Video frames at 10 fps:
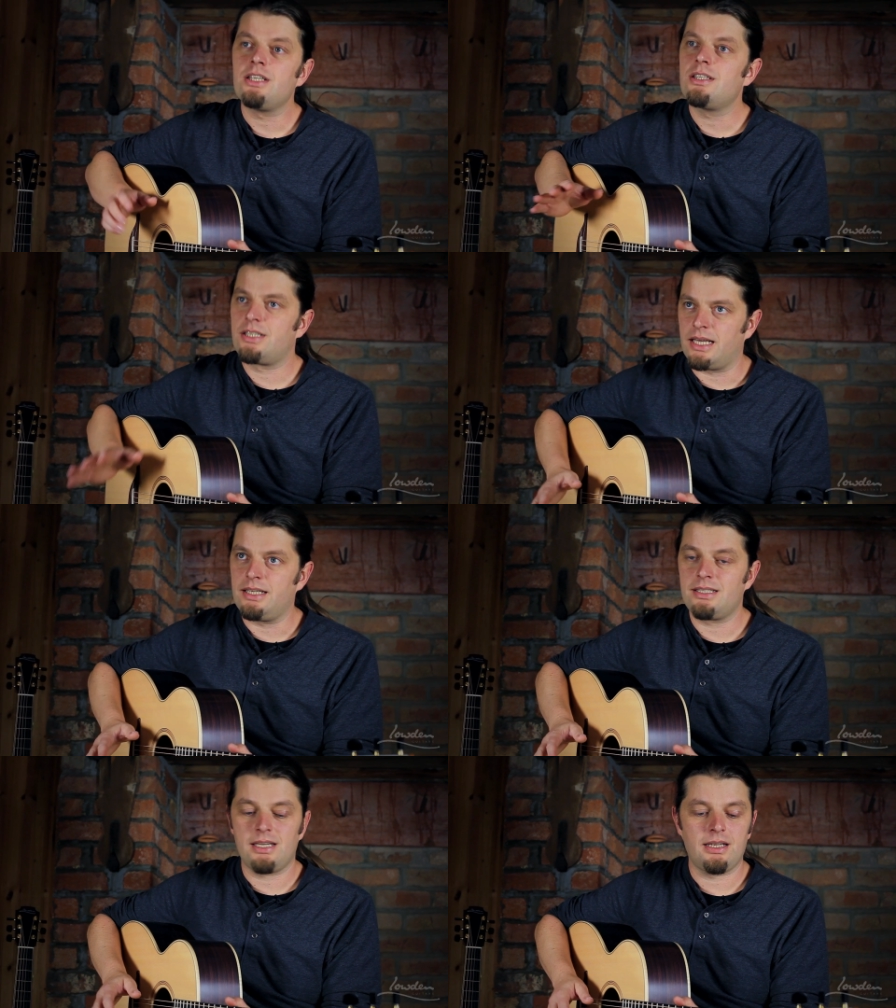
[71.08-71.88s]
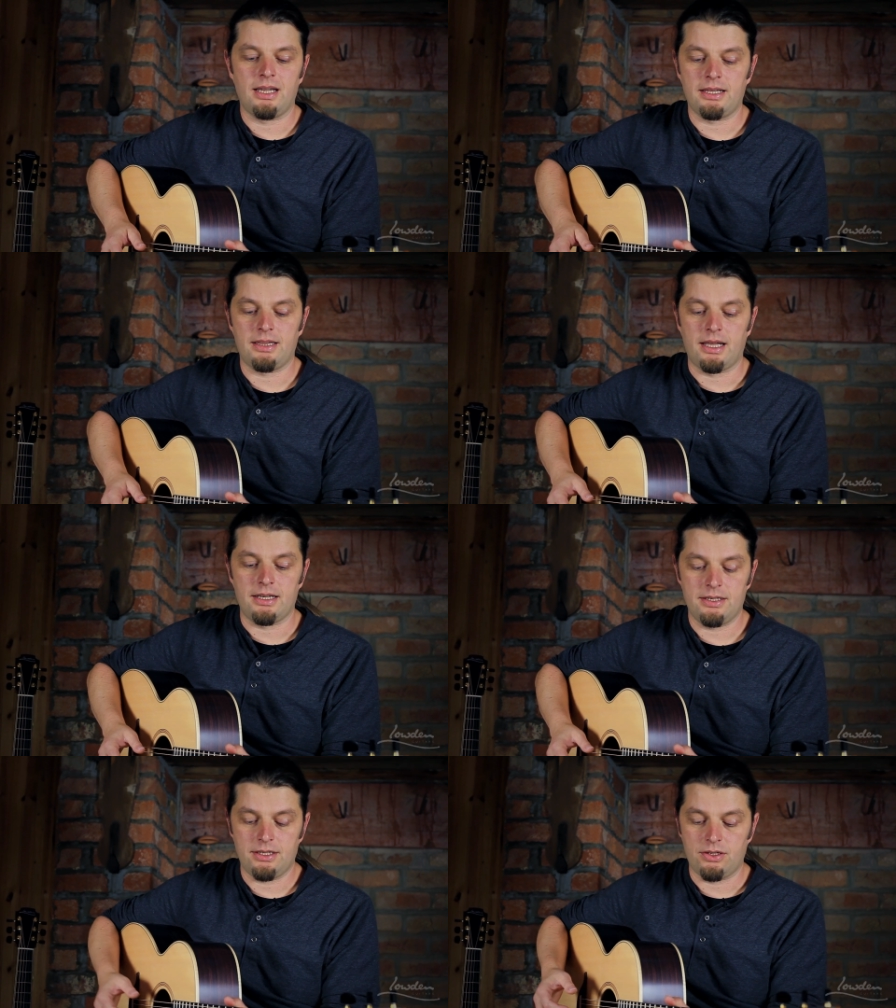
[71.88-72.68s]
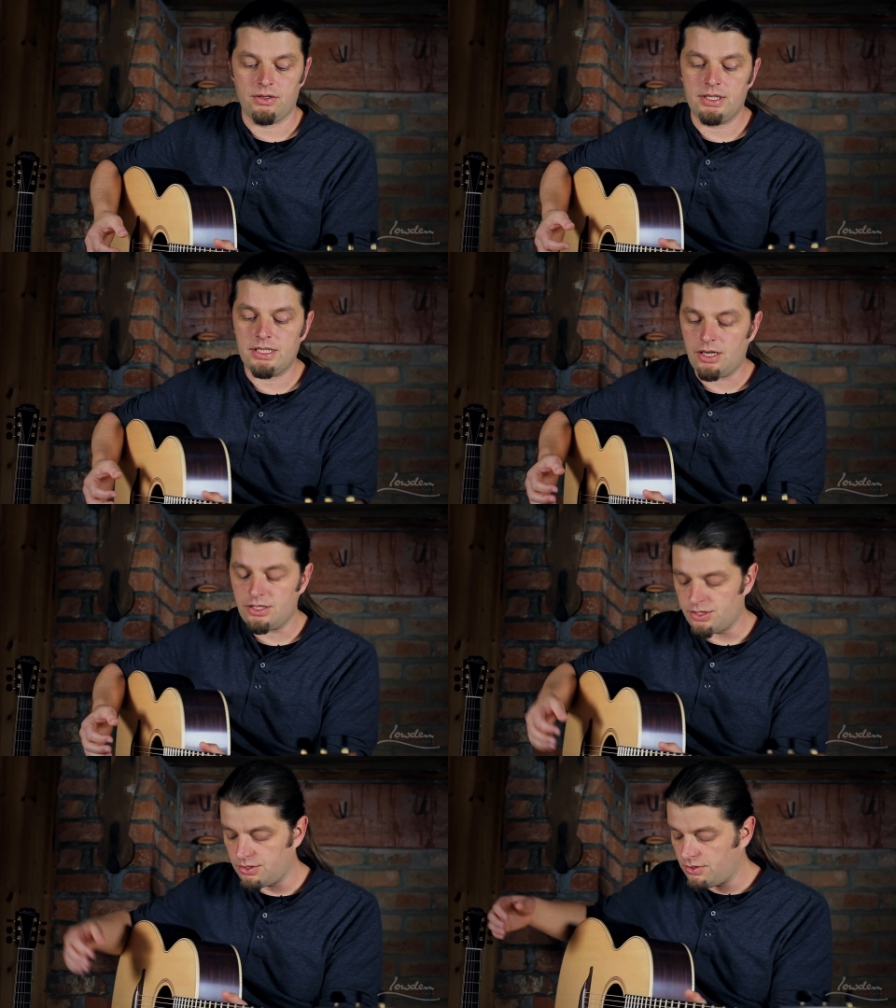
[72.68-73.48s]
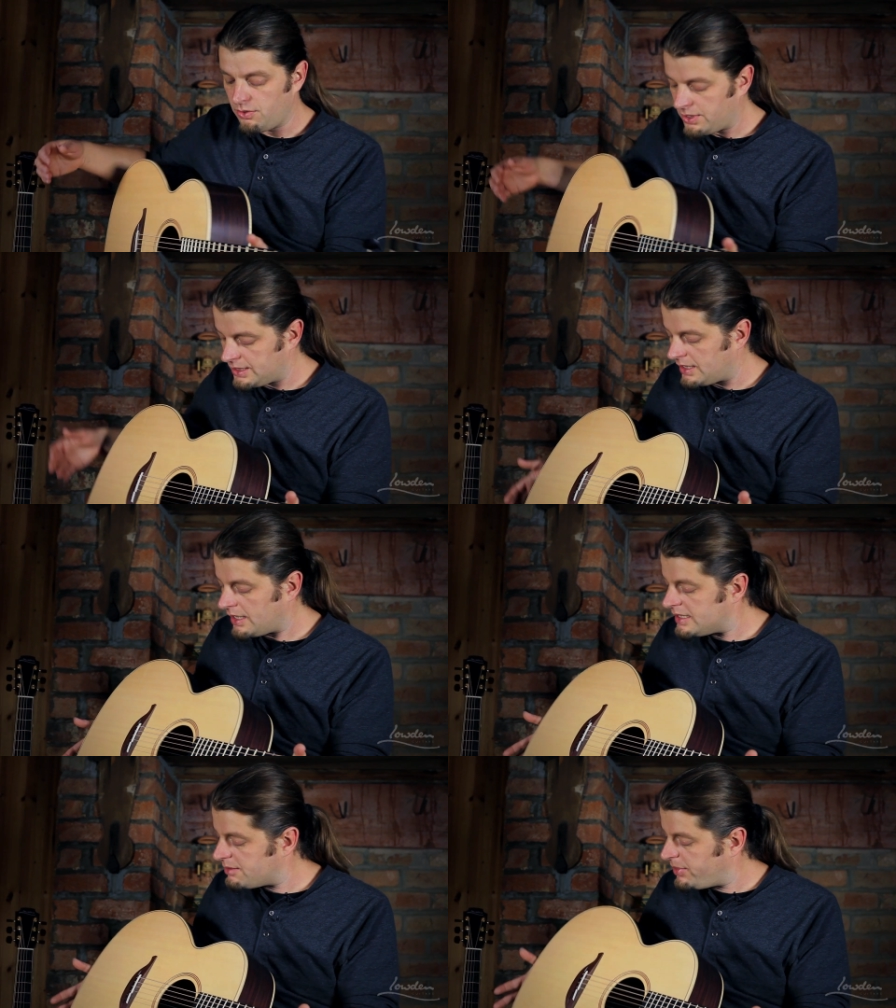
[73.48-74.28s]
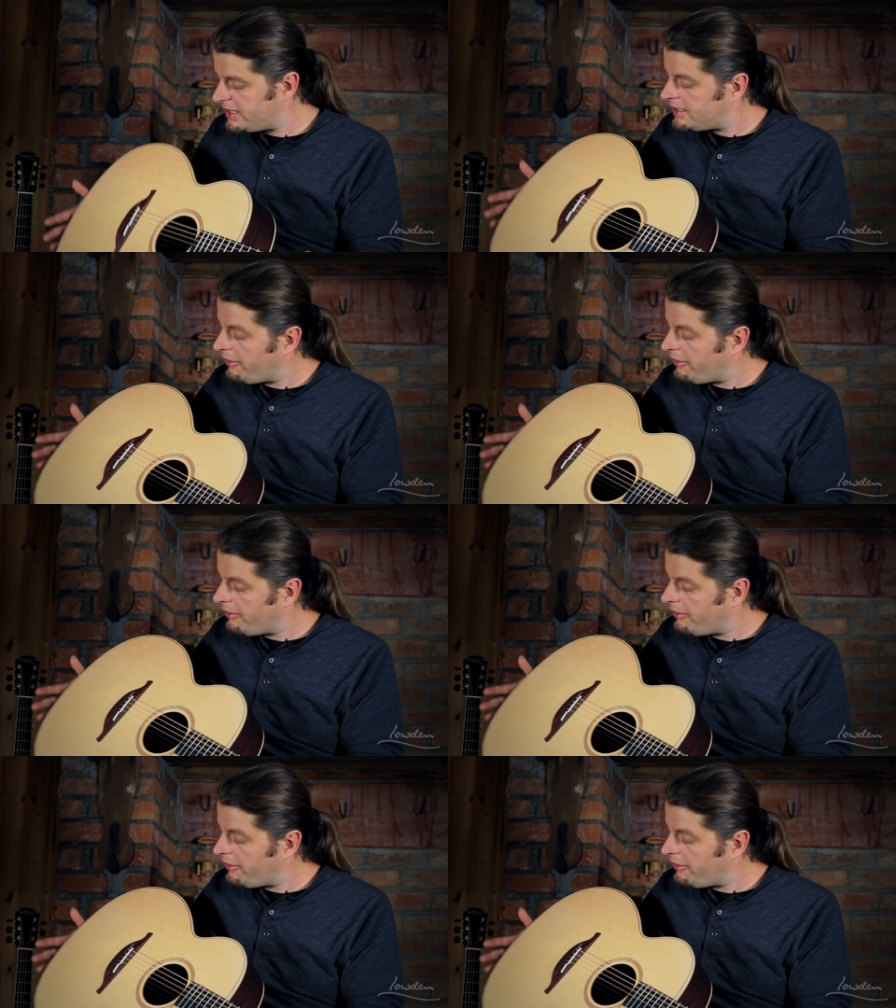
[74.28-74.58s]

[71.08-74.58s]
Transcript: stays like that, And there's also the whole guitar is a bit